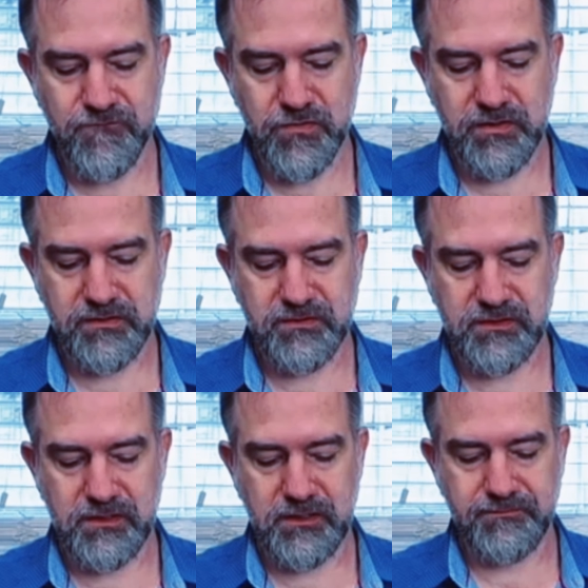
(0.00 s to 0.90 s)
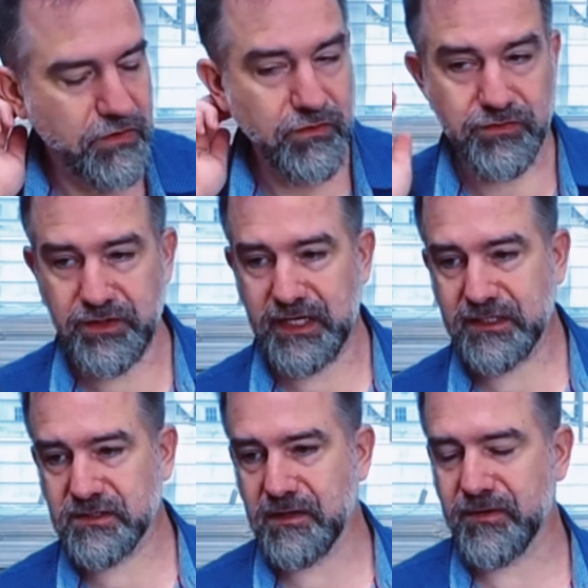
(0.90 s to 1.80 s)
Let's see. The
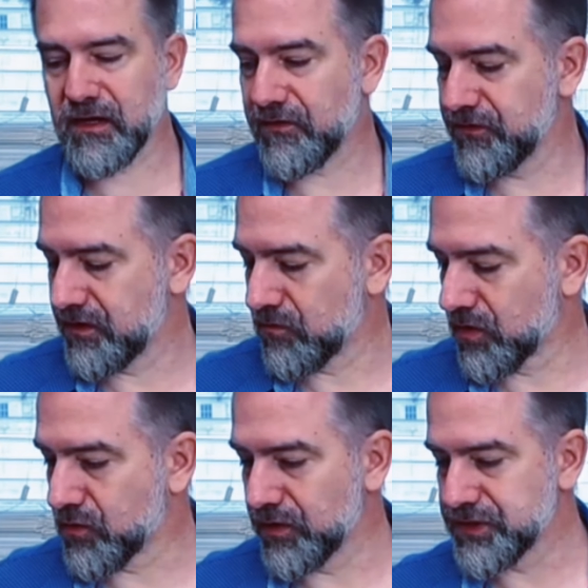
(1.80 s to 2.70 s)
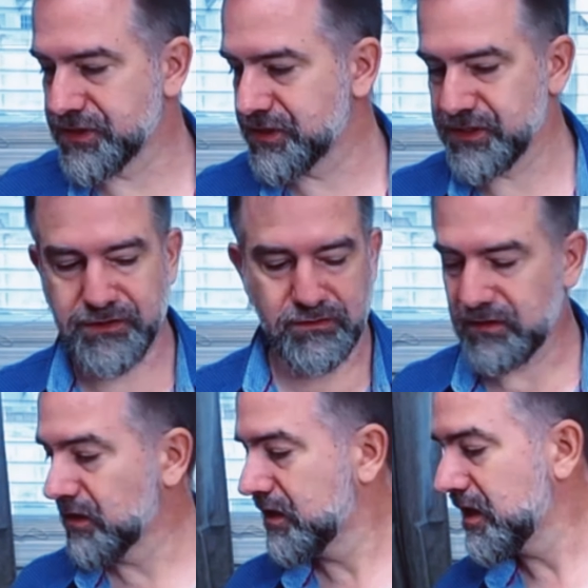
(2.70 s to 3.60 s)
next cup of coffee that we're going to do
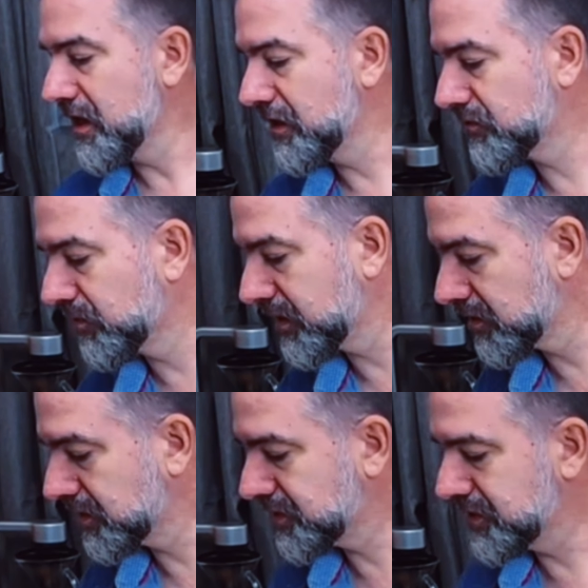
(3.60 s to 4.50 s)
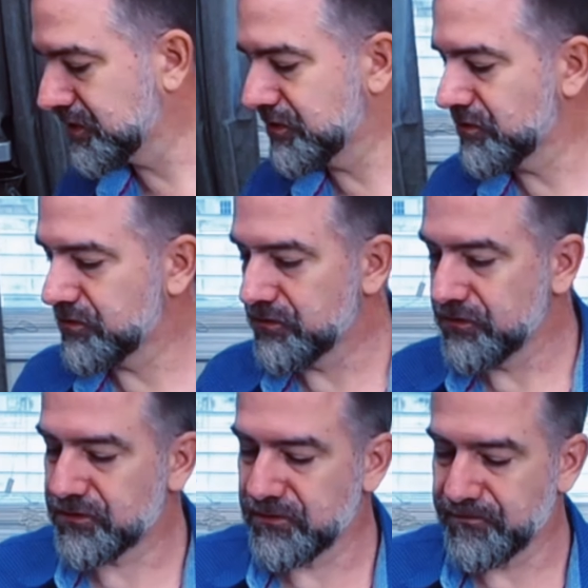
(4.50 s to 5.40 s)
is we are going to use